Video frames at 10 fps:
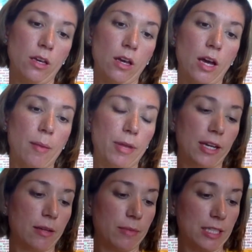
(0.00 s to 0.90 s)
I bet I
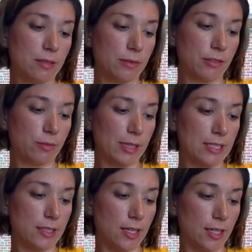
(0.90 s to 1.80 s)
can make something for my
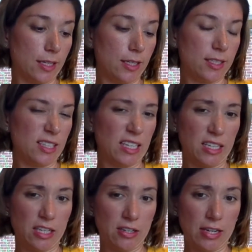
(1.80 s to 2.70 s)
son. He's like a 1.5
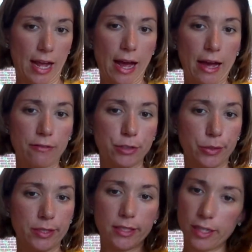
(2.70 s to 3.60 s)
years, so
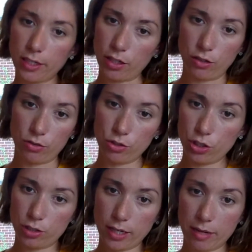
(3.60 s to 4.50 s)
he's not huge.
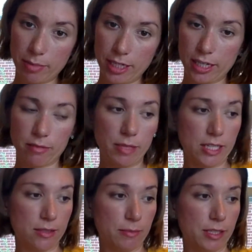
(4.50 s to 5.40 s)
I bet I can make
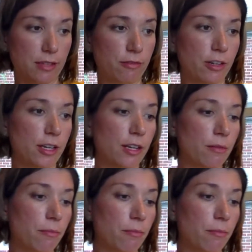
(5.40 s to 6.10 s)
something for him